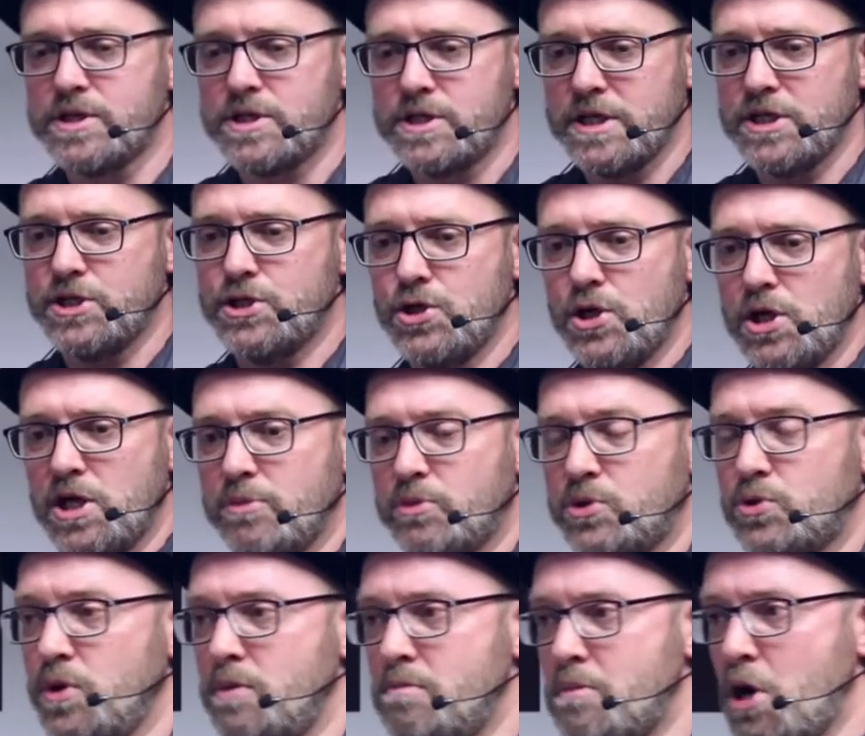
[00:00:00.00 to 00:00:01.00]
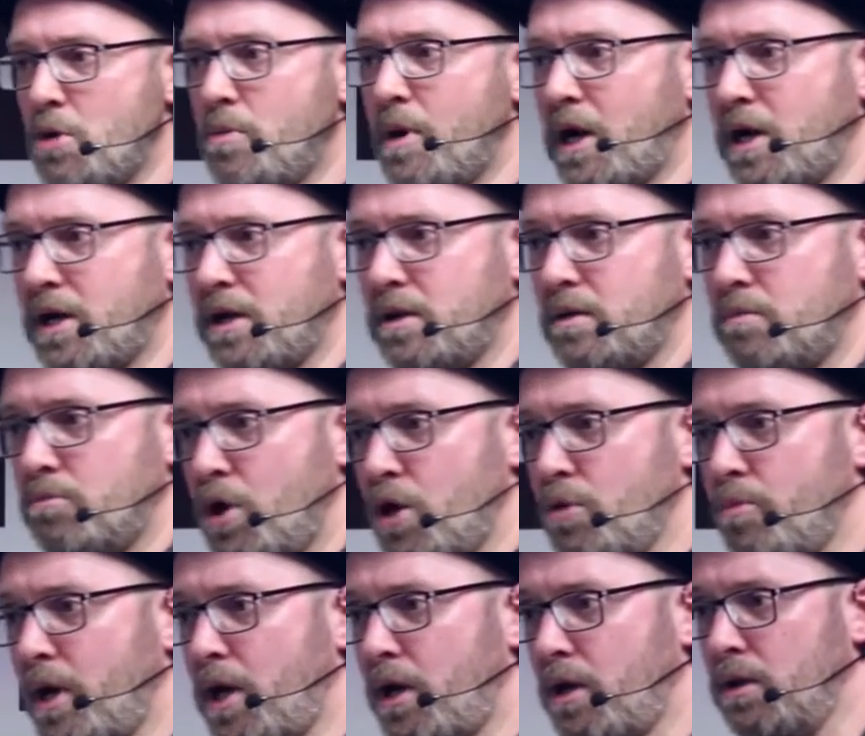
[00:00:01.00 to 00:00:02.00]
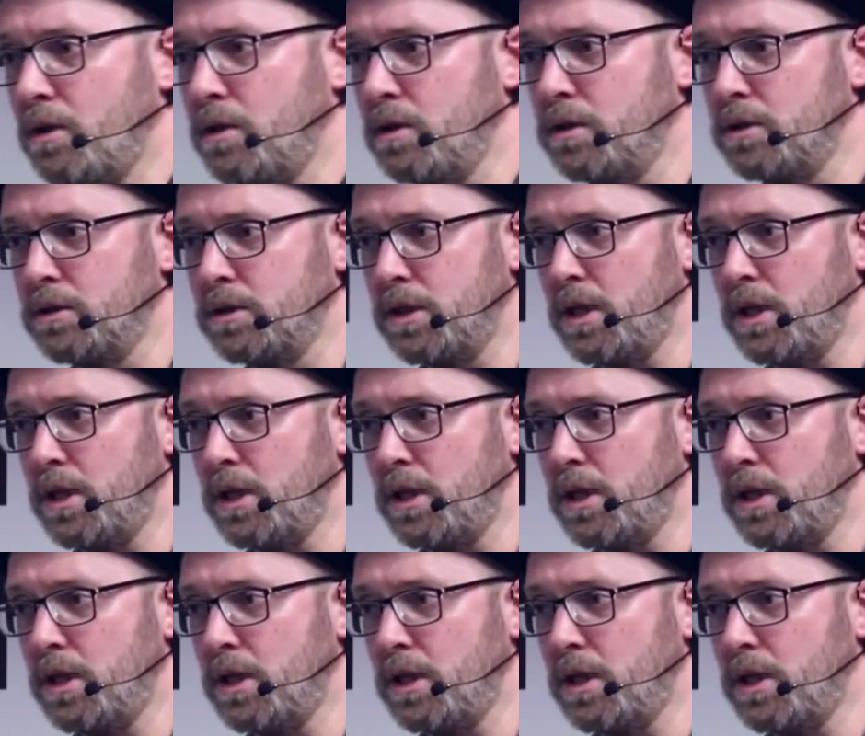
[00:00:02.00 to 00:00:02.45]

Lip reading: distinction earlier between mobile and mobile